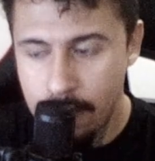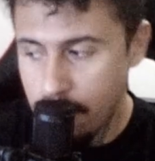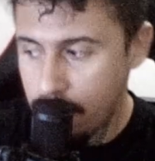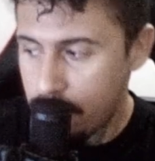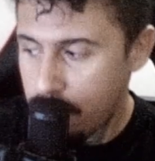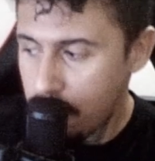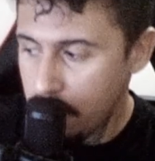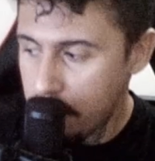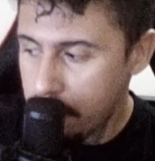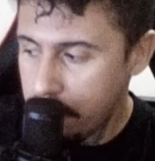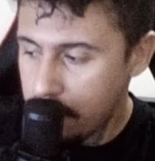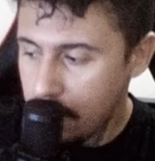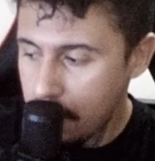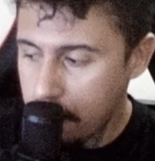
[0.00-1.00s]
from
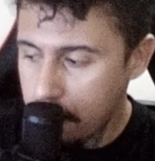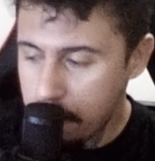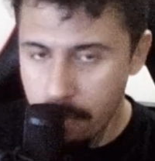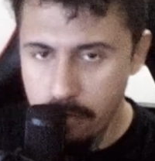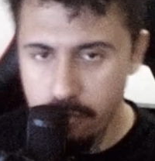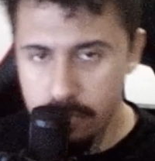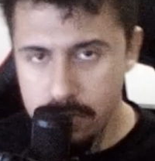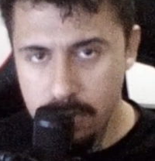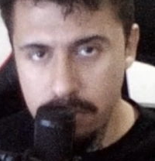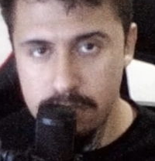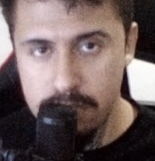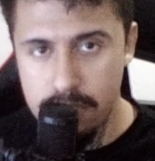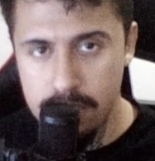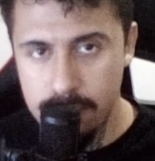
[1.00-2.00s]
both
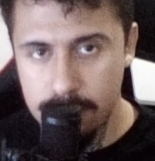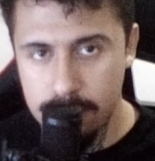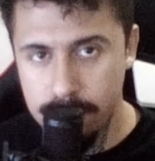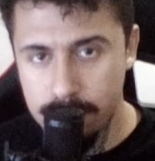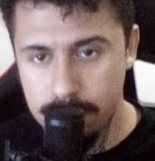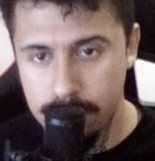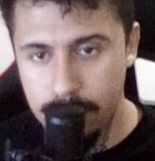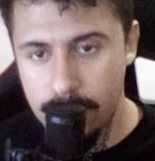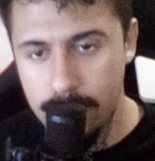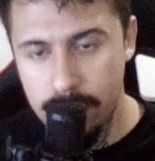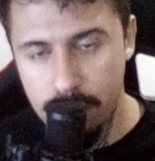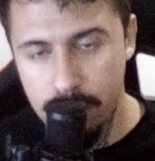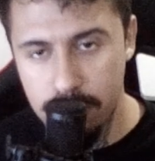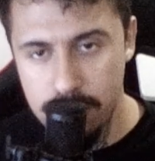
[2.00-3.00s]
results in
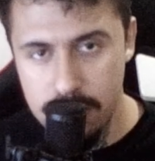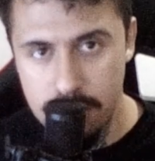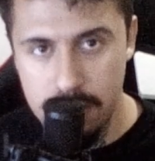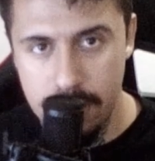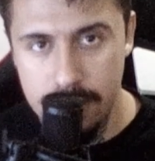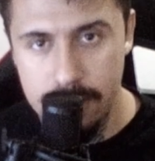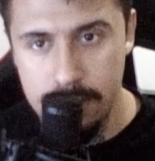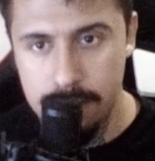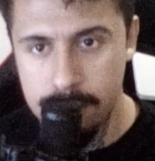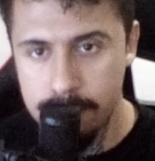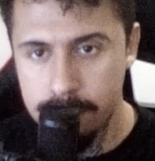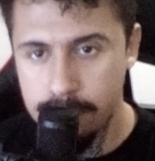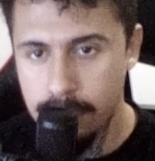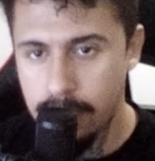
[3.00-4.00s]
our result set.
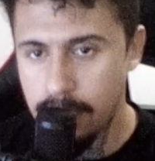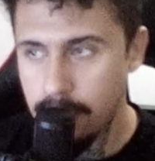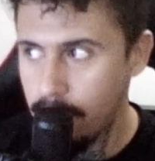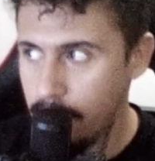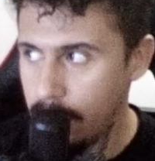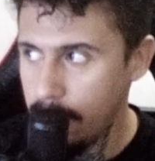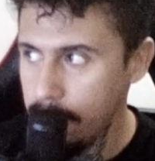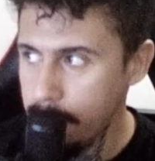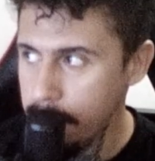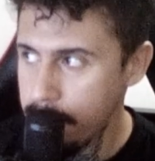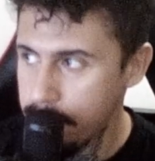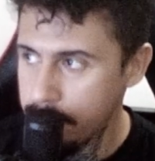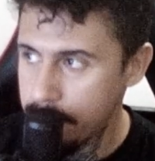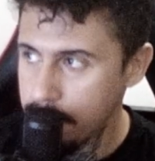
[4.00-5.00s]
Okay?
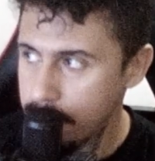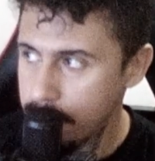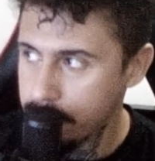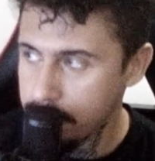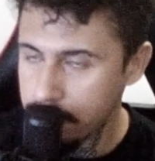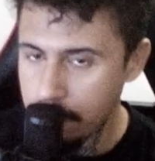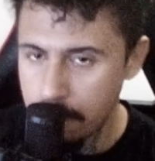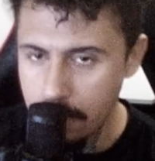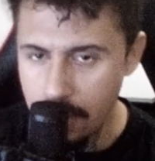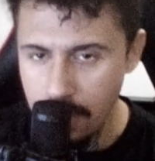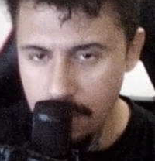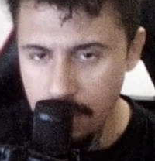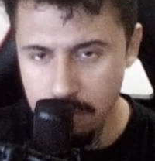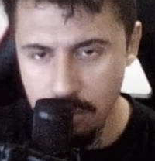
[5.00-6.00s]

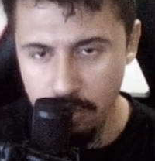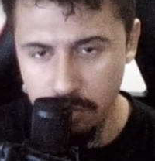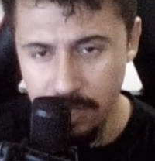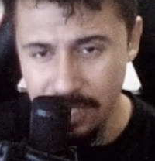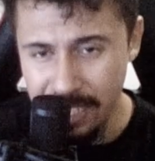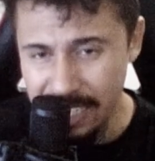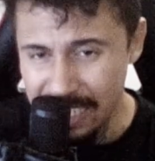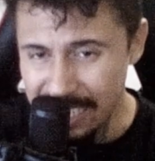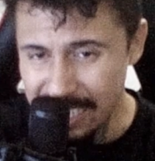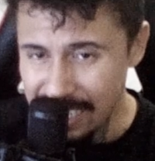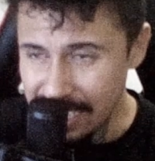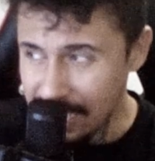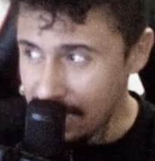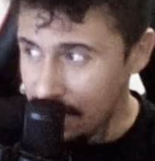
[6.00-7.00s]
So
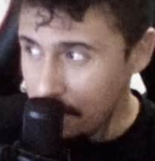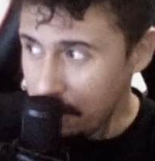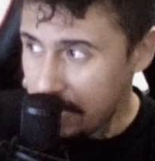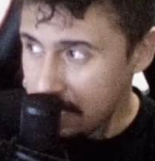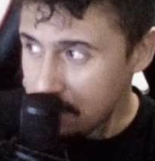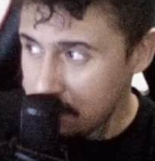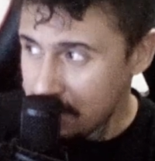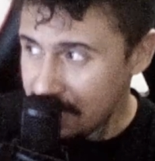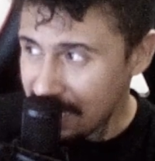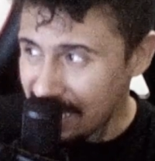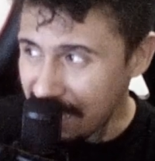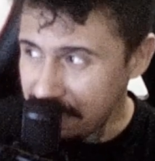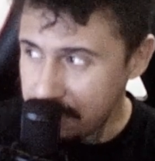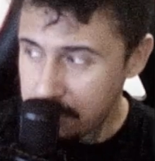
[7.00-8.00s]
we can do the
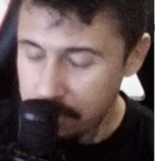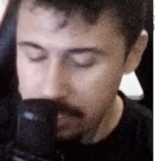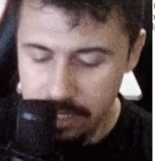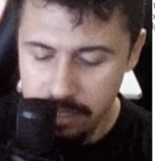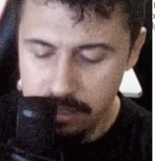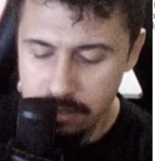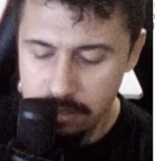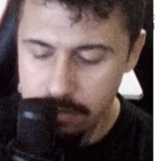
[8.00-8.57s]
left join here,